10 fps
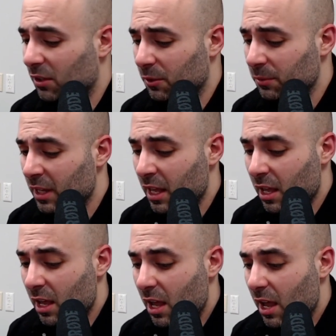Yeah.
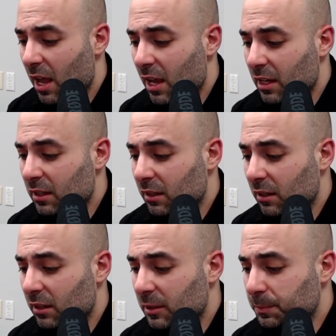And
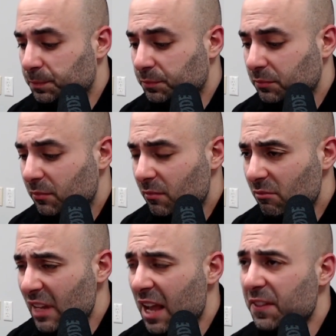
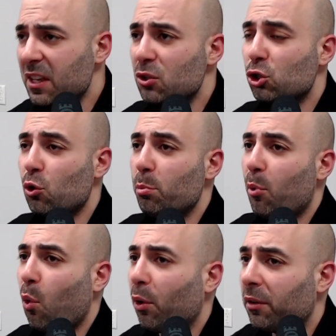I think it's so
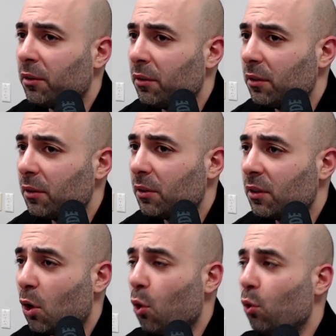important
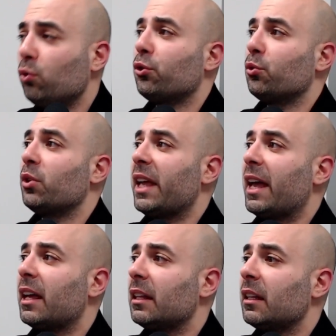the older you
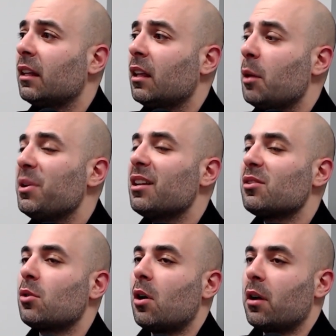get,
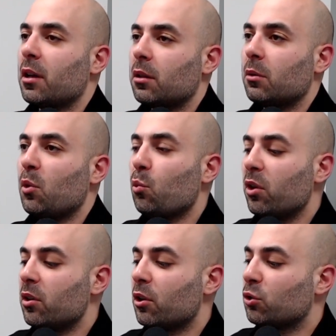because, all right, when we're
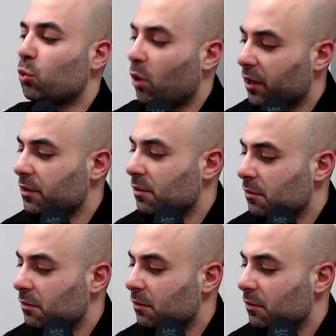in our 20s
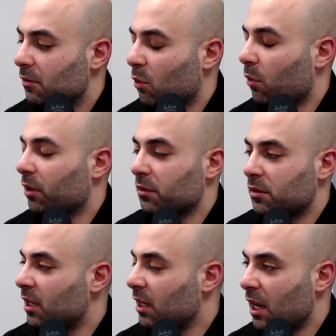or
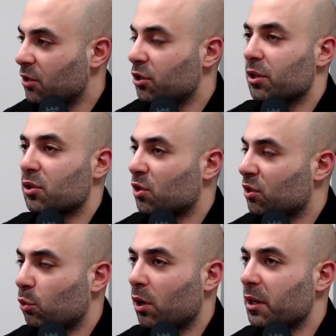teenage years and
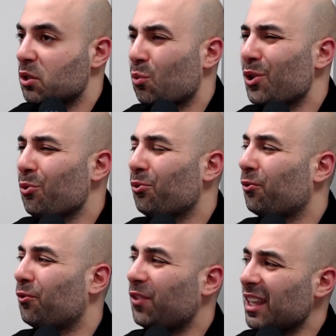20s, we don't
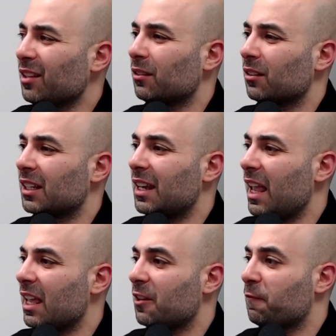feel the
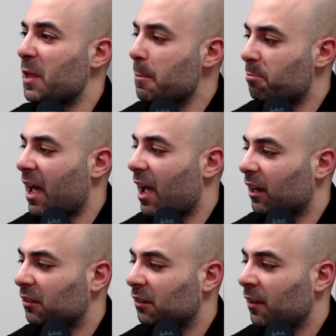negative
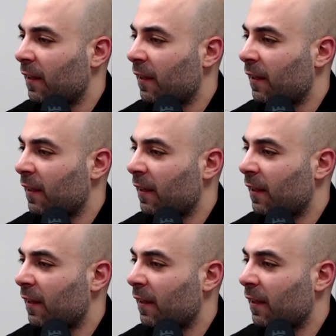impact